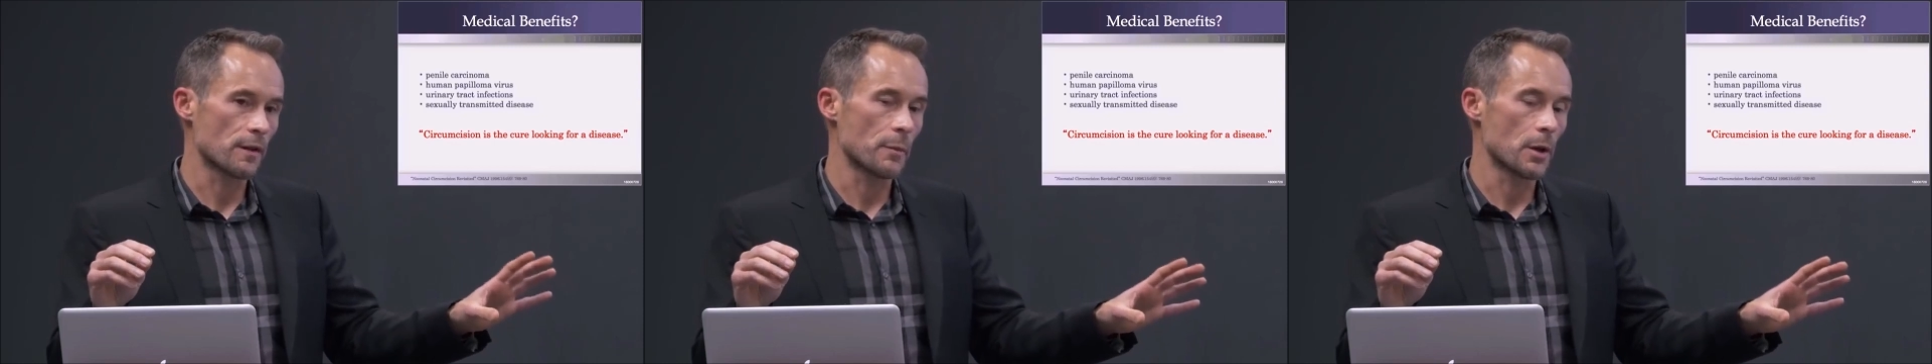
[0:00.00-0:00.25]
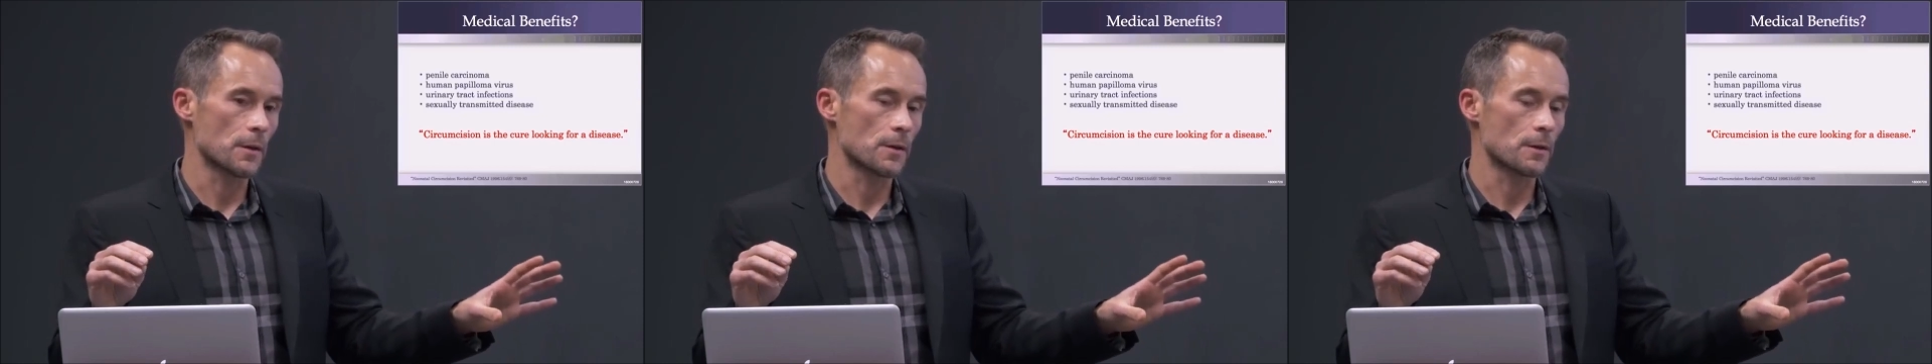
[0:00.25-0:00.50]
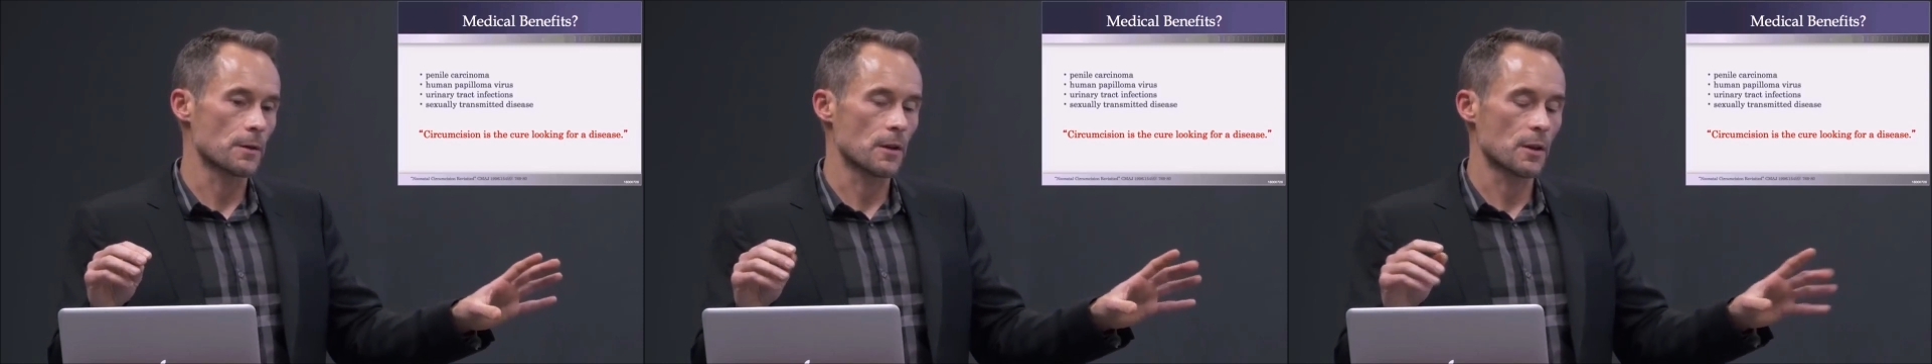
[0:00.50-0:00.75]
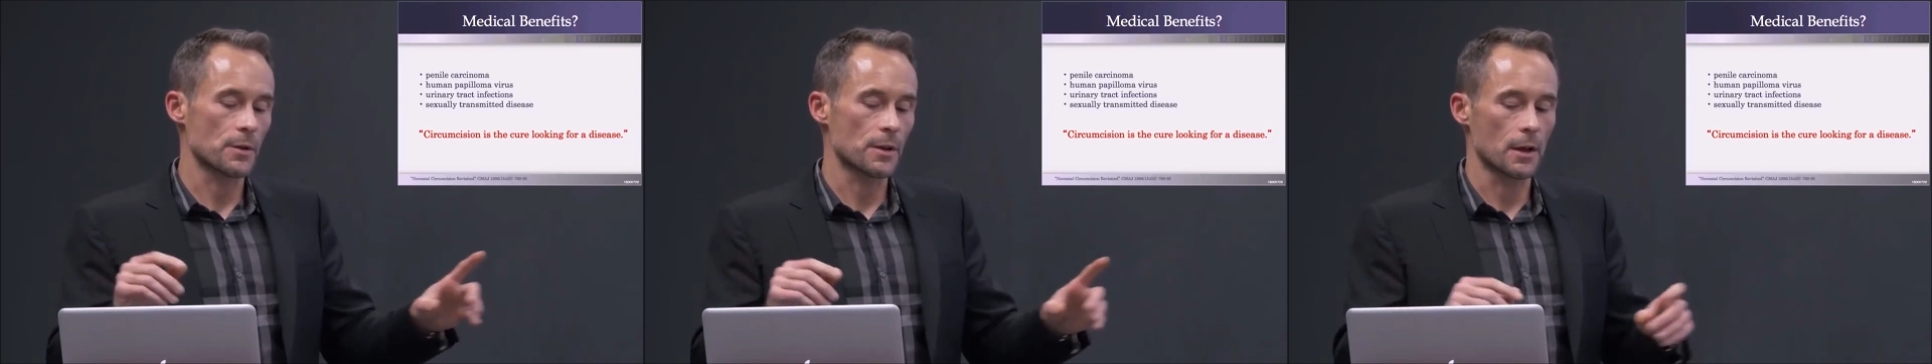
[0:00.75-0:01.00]
of males are
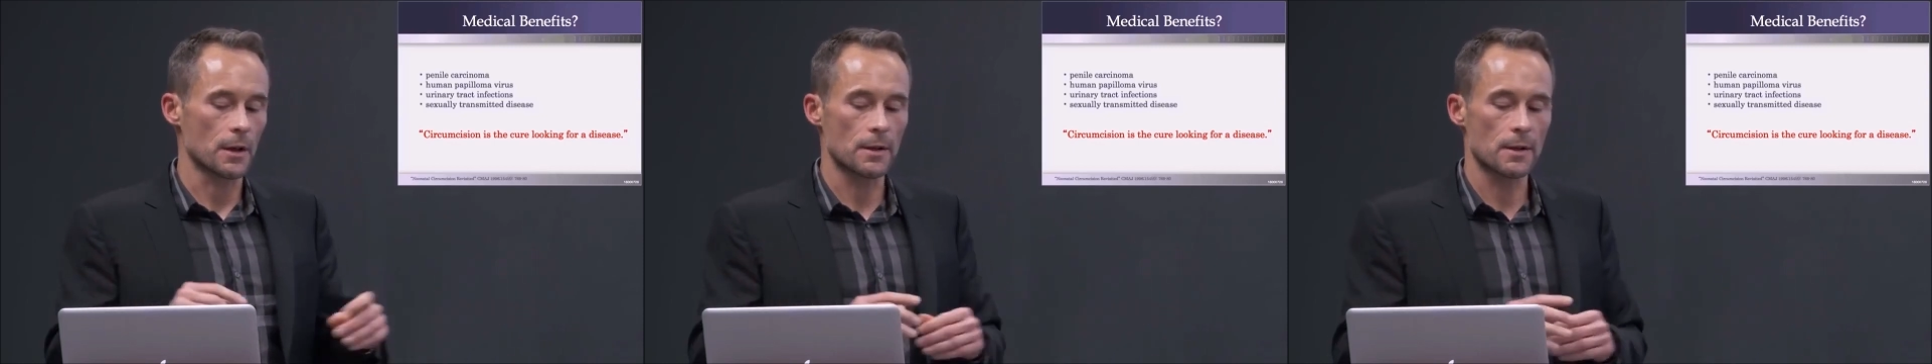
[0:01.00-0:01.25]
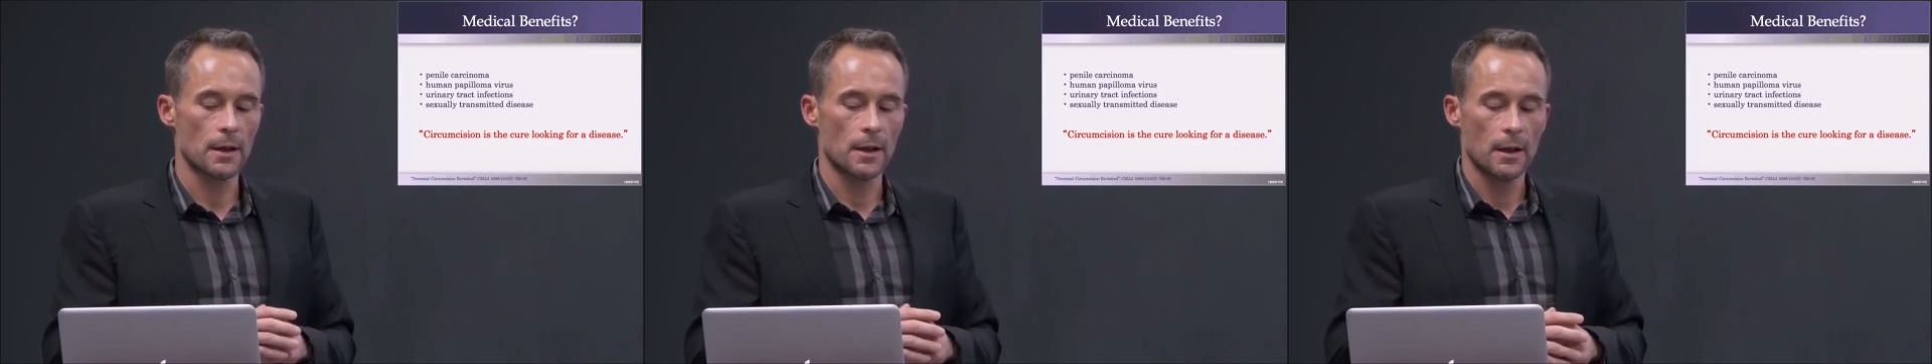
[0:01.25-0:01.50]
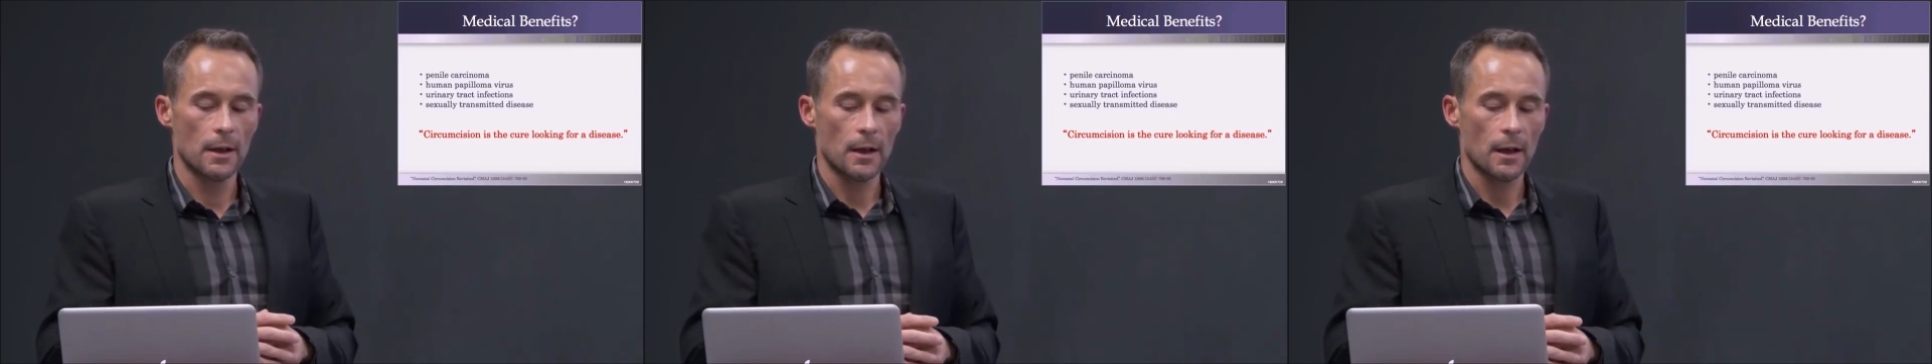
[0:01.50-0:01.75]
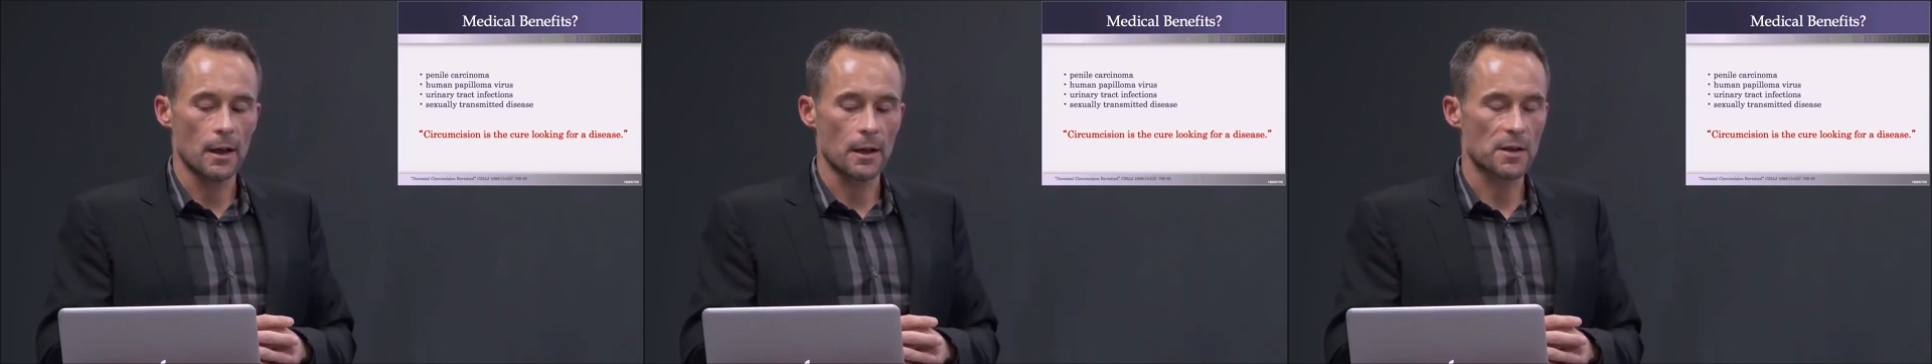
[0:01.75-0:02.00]
circumcised,
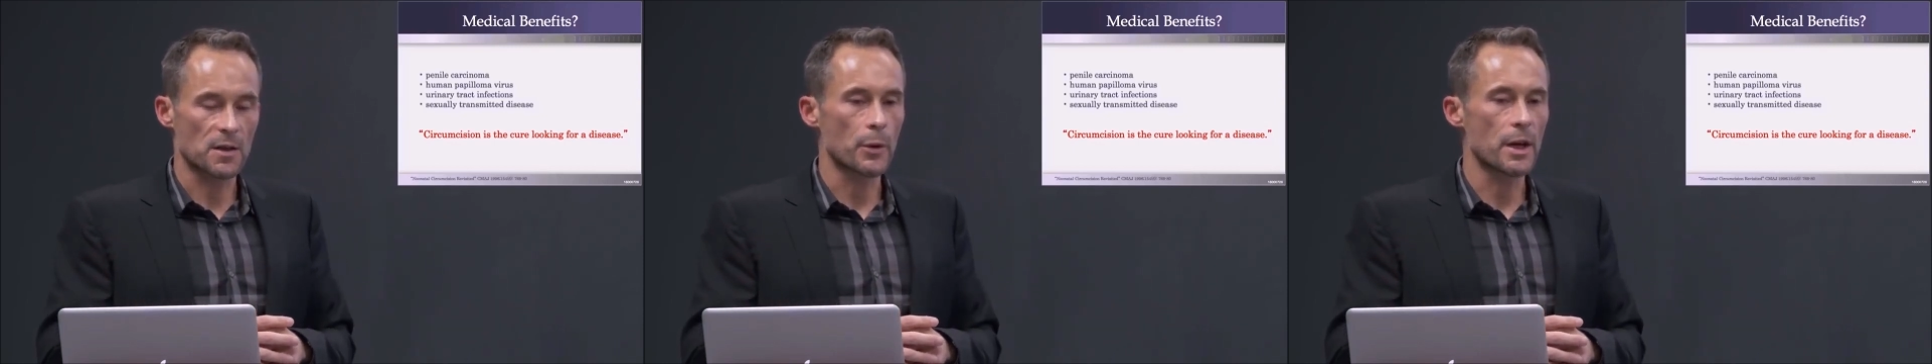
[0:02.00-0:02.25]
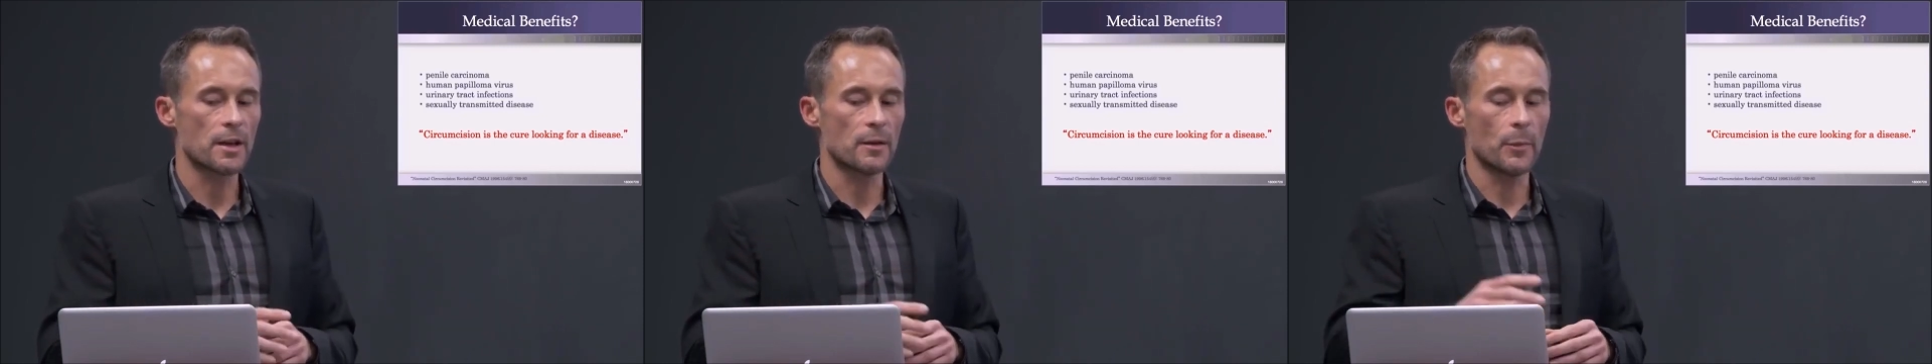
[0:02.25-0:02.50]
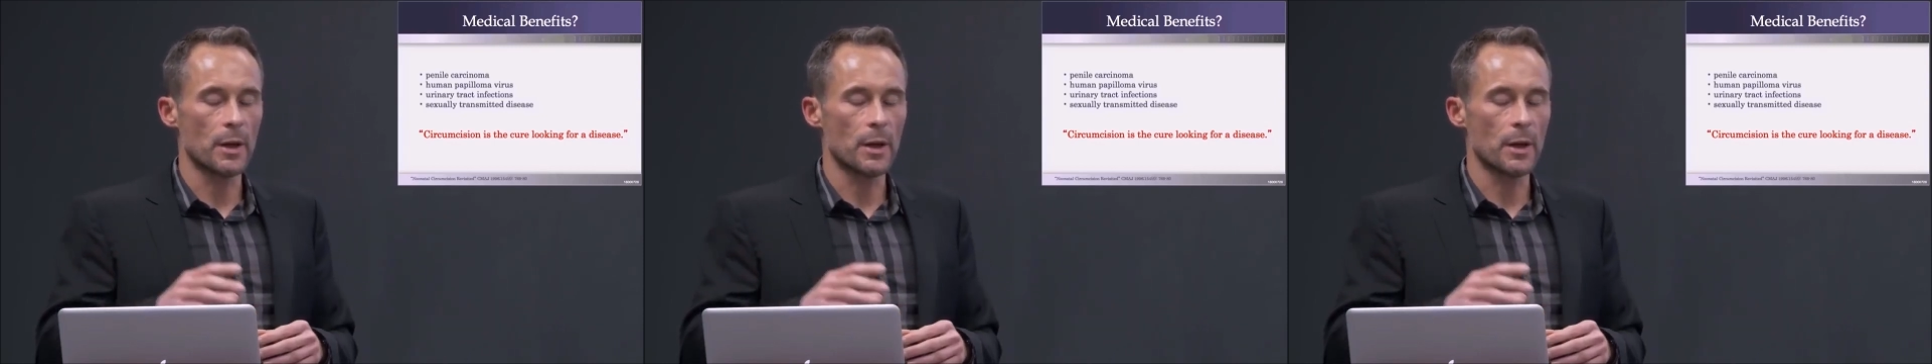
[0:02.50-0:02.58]
Sweden